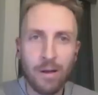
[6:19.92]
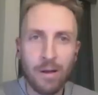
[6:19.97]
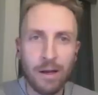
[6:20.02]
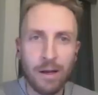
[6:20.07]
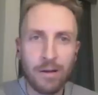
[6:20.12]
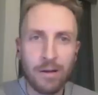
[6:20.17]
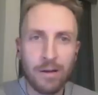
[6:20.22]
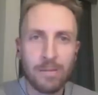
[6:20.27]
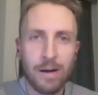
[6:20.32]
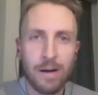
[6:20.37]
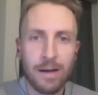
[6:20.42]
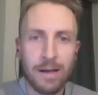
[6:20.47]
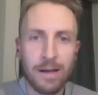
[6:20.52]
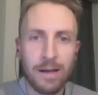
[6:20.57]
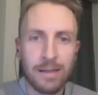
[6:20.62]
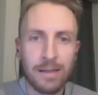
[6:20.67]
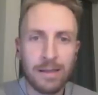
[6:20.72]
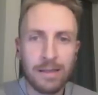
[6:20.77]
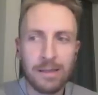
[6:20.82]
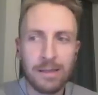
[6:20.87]
whose
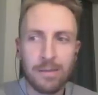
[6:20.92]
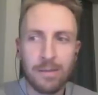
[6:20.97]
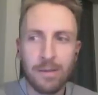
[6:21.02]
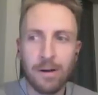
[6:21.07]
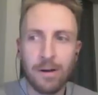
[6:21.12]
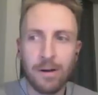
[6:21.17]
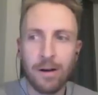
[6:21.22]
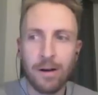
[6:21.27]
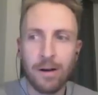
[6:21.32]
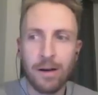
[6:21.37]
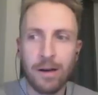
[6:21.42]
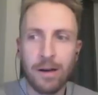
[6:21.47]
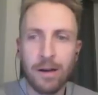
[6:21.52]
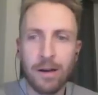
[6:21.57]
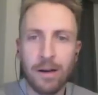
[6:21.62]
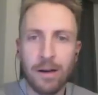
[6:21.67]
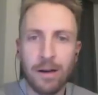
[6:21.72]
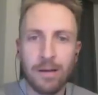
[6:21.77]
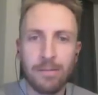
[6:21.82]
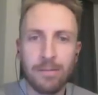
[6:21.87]
podcast he's appeared on
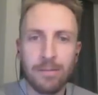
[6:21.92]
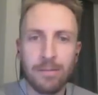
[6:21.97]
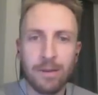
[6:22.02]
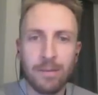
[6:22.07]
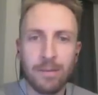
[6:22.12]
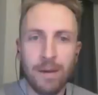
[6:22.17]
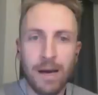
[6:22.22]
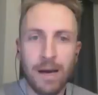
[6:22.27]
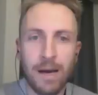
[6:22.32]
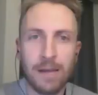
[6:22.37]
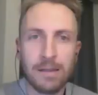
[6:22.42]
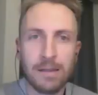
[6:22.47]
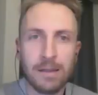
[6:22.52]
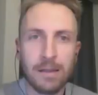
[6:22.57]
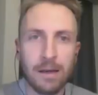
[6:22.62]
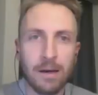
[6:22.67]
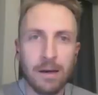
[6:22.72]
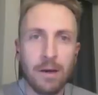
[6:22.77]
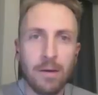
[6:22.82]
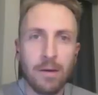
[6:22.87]
in the past,
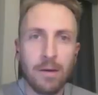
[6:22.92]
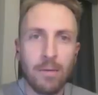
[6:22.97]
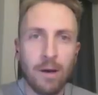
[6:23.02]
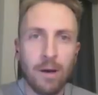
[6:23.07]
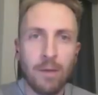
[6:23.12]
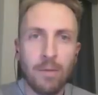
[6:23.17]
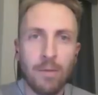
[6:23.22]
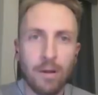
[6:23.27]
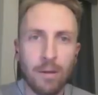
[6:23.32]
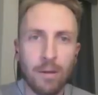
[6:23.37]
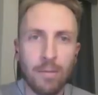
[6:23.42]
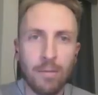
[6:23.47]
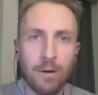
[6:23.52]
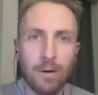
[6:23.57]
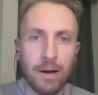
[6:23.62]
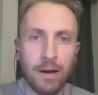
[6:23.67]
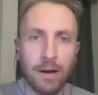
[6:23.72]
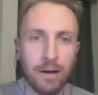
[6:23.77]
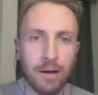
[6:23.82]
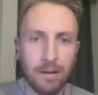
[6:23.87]
like Brian Bullock
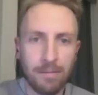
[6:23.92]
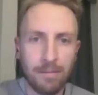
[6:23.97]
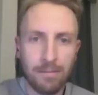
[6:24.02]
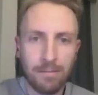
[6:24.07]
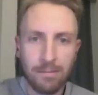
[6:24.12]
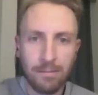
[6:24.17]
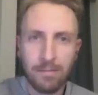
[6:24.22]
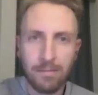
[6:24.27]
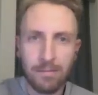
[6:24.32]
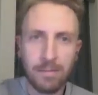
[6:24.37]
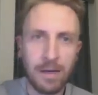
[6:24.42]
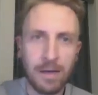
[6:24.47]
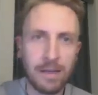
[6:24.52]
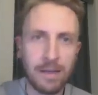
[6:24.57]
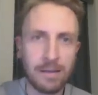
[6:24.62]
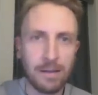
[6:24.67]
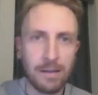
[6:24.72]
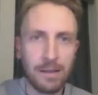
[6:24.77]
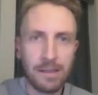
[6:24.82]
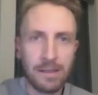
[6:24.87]

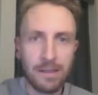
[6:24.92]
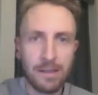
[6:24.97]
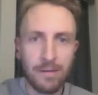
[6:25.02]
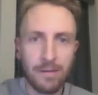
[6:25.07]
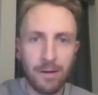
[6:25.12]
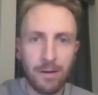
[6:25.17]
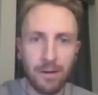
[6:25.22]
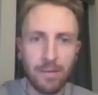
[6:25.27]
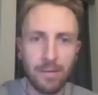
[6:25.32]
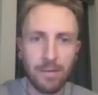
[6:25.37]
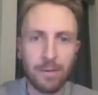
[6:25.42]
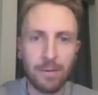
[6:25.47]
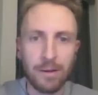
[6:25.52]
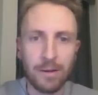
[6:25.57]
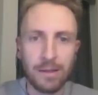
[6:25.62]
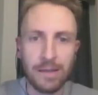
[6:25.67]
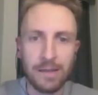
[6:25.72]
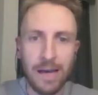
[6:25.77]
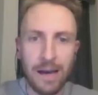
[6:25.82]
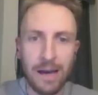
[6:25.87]
has a list of all the people
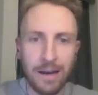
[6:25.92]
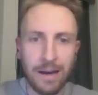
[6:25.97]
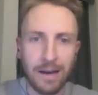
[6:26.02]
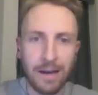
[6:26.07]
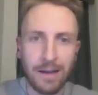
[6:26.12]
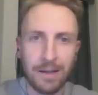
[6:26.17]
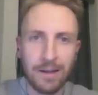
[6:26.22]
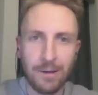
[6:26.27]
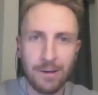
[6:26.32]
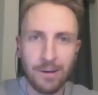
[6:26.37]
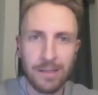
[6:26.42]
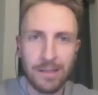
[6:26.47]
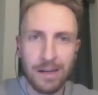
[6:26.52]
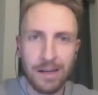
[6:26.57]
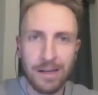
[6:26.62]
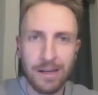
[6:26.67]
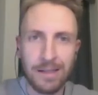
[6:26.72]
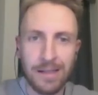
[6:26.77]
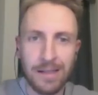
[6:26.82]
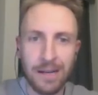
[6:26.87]
he's had, and it turns out
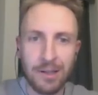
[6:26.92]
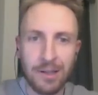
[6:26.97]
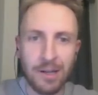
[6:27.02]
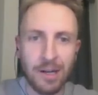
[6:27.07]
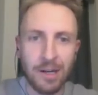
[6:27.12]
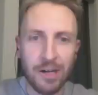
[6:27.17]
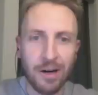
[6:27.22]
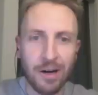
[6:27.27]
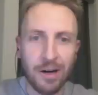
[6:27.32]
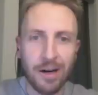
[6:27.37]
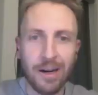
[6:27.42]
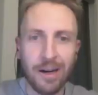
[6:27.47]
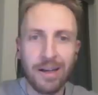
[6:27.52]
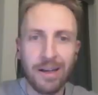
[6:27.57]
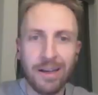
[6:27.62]
he's had Cheetah on.